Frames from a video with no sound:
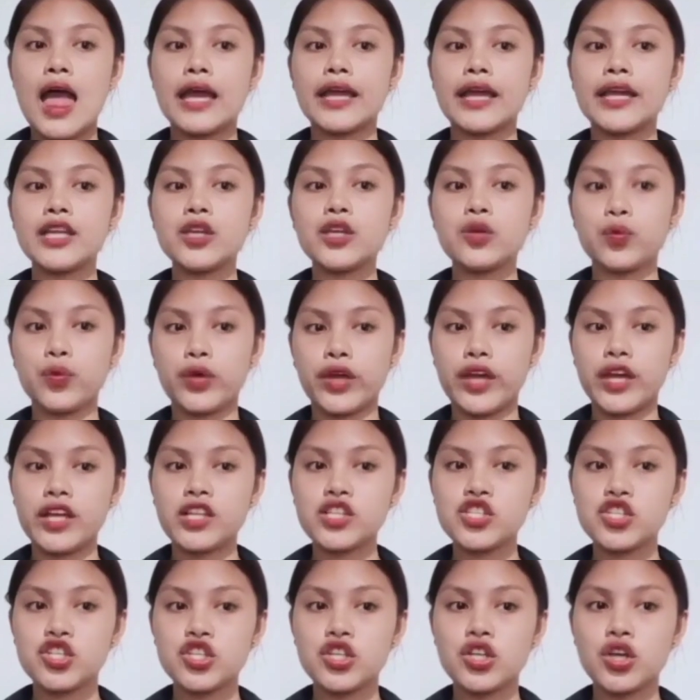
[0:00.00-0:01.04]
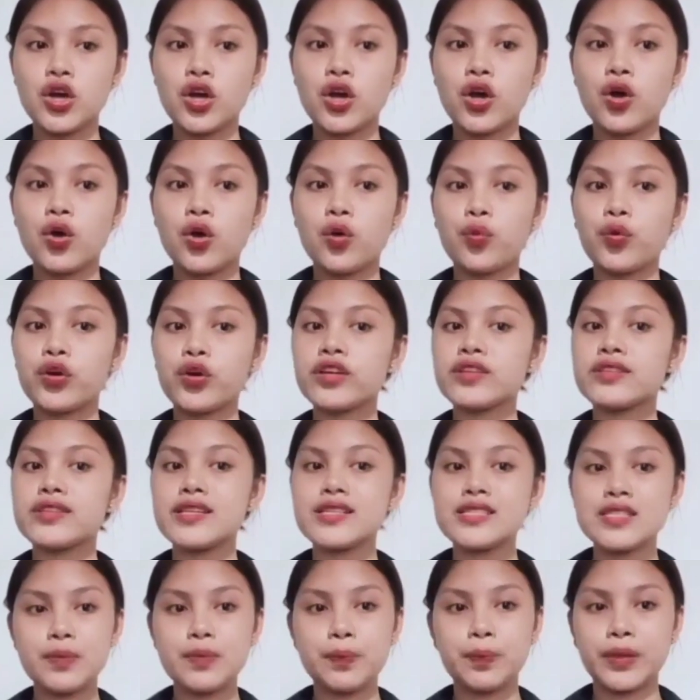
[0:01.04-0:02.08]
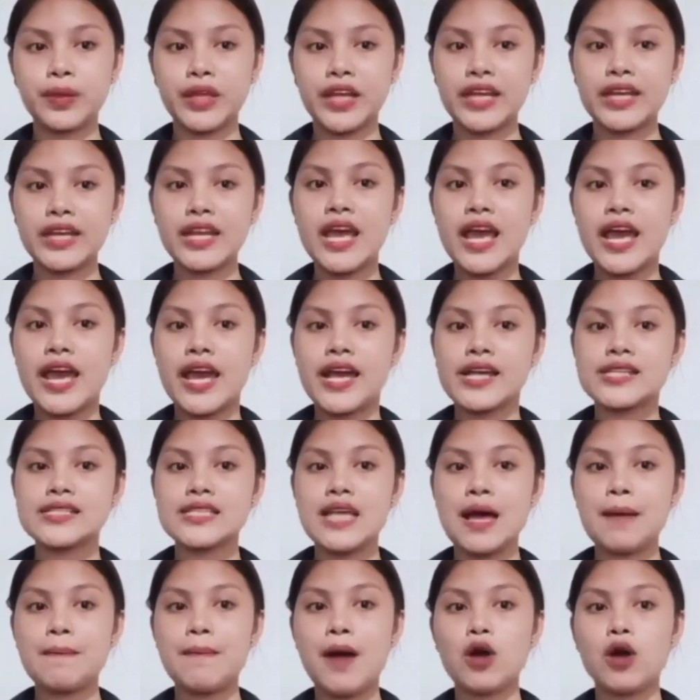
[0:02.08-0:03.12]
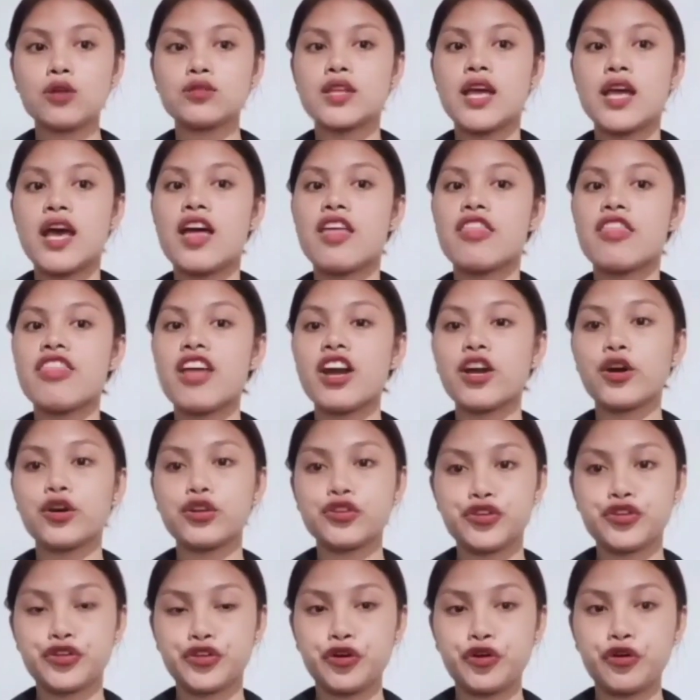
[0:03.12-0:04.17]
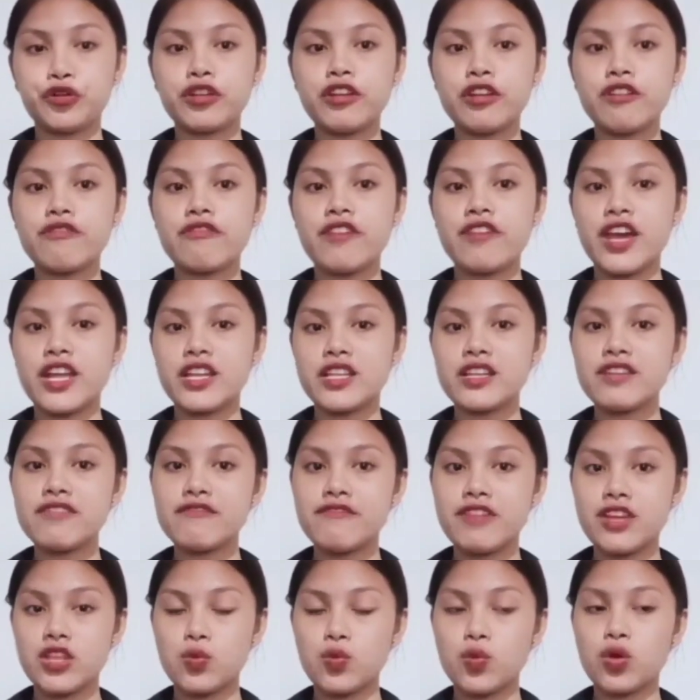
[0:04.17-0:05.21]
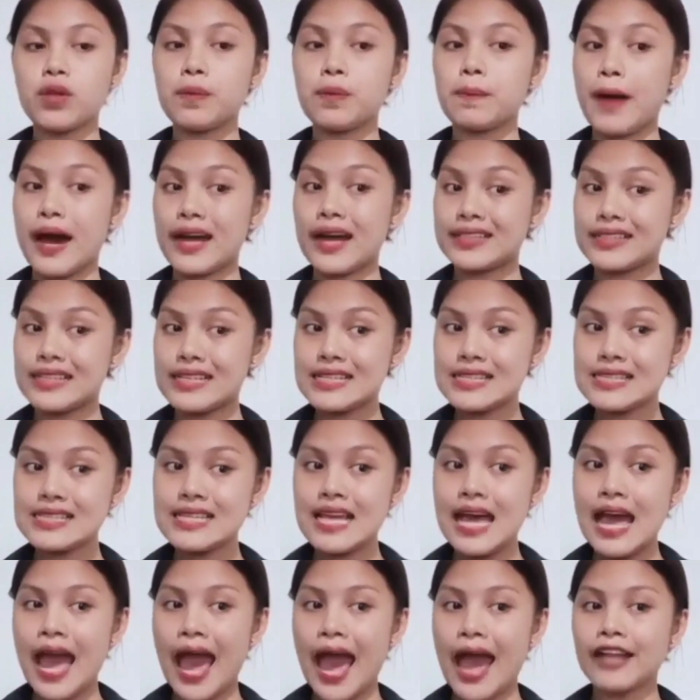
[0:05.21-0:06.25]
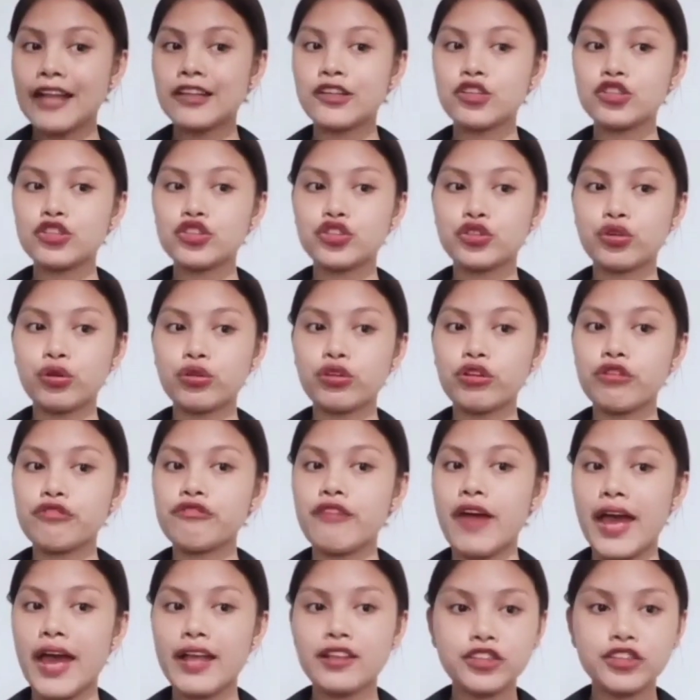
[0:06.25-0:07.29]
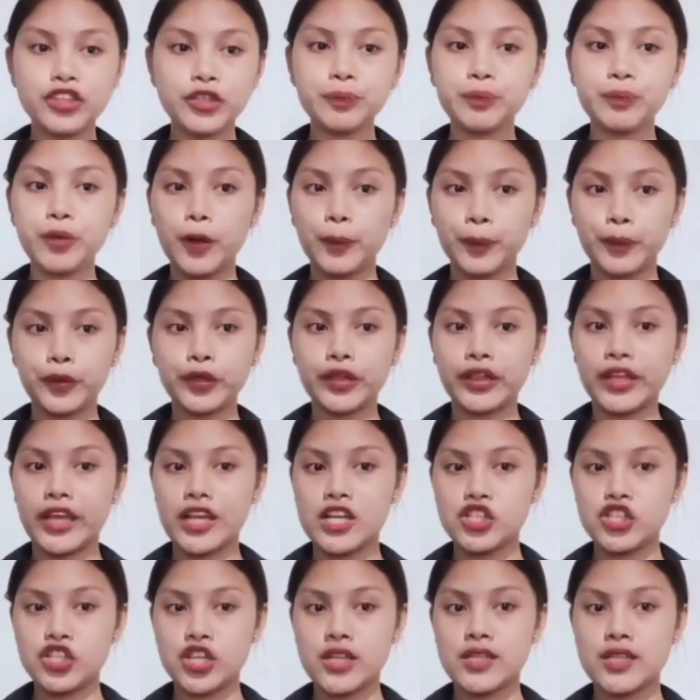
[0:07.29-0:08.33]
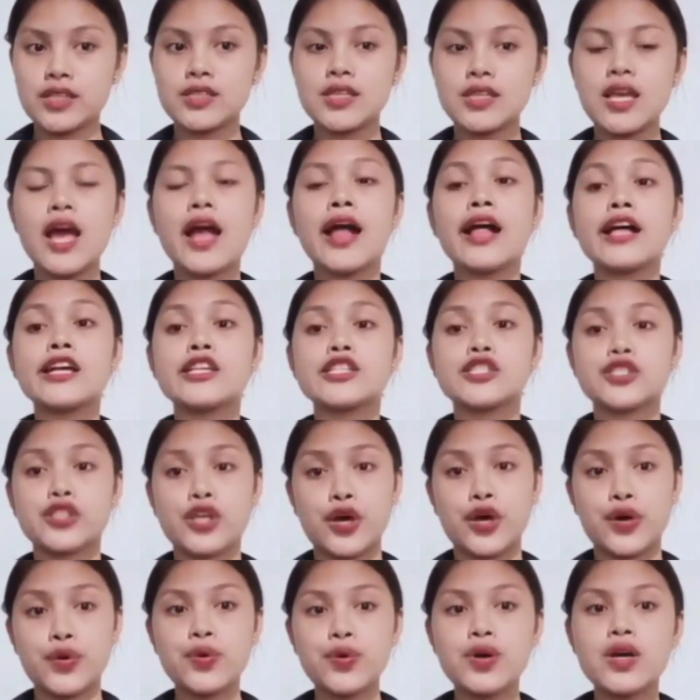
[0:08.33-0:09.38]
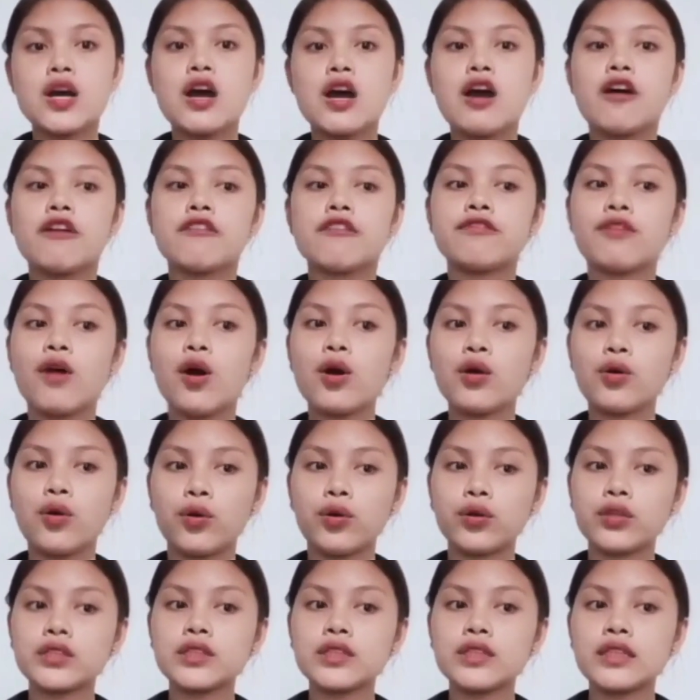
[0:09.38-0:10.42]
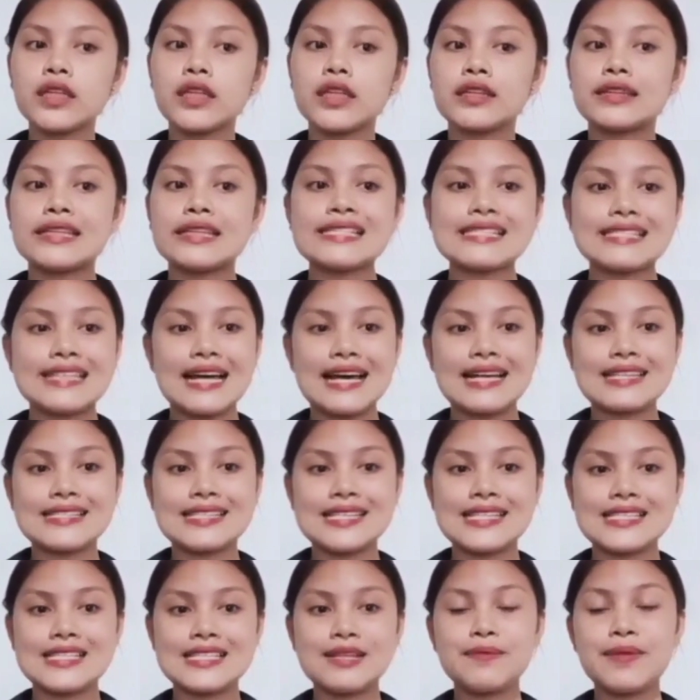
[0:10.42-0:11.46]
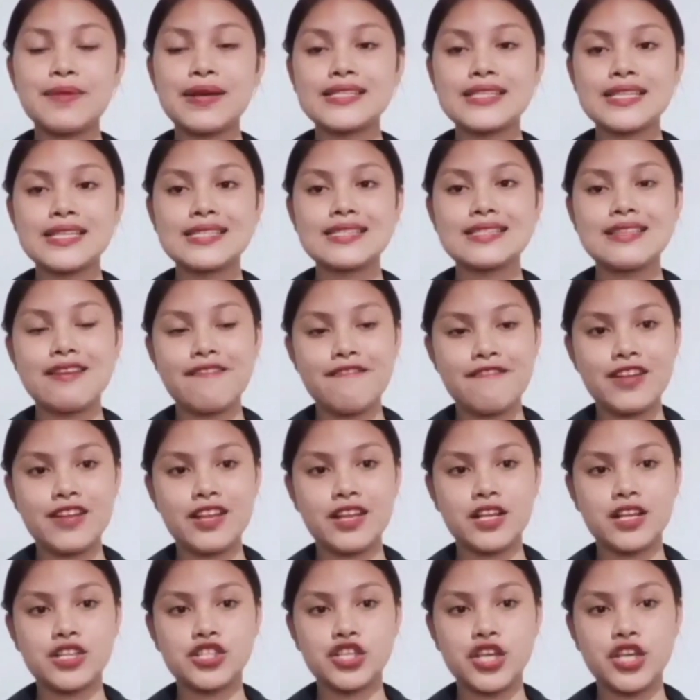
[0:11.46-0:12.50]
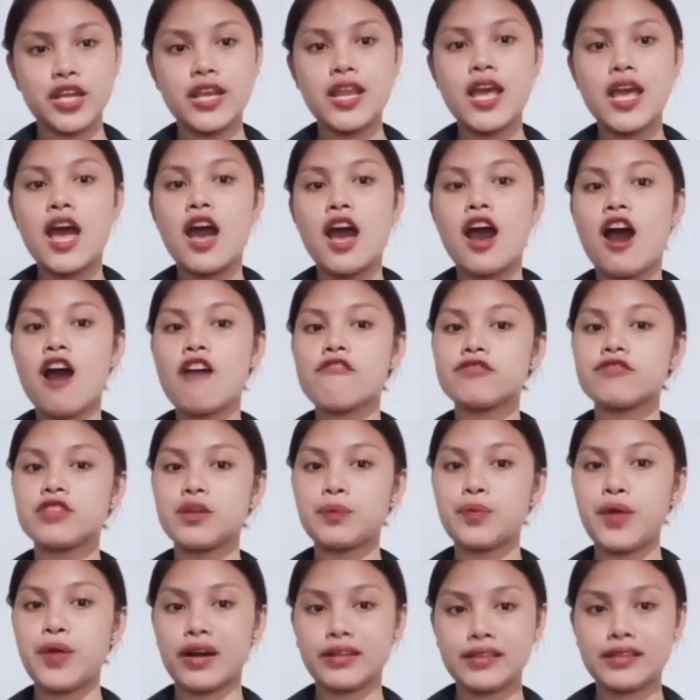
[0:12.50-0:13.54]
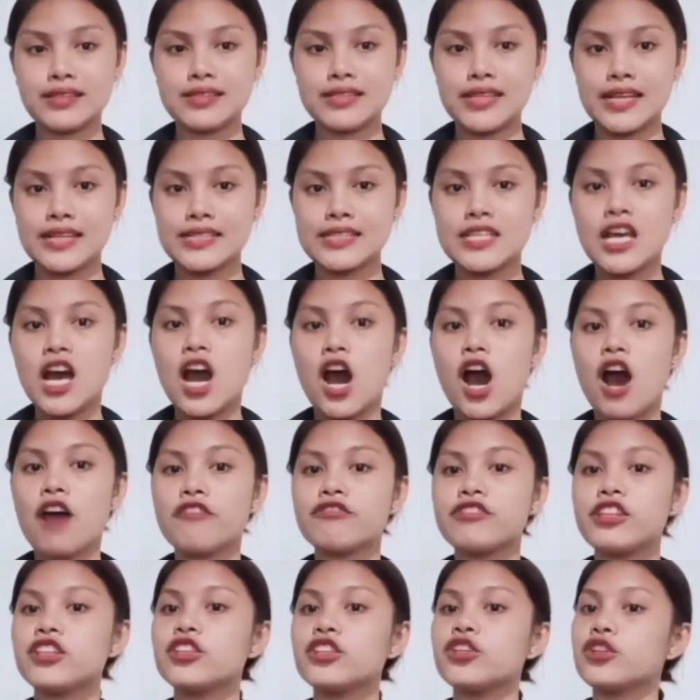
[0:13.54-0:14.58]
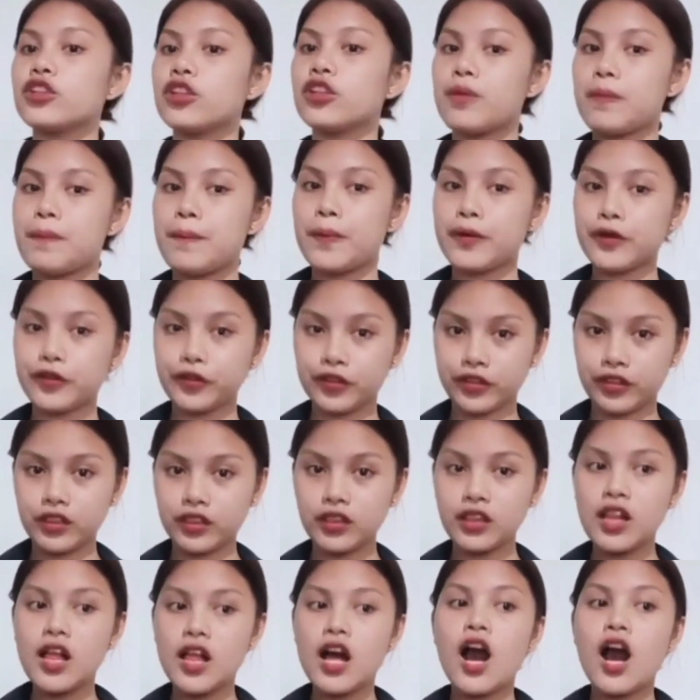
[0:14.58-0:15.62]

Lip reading: in which word discipline is about the control of individual bodies and control of entire populations. So, Foucault discusses the basic definition of the practices of the neoliberal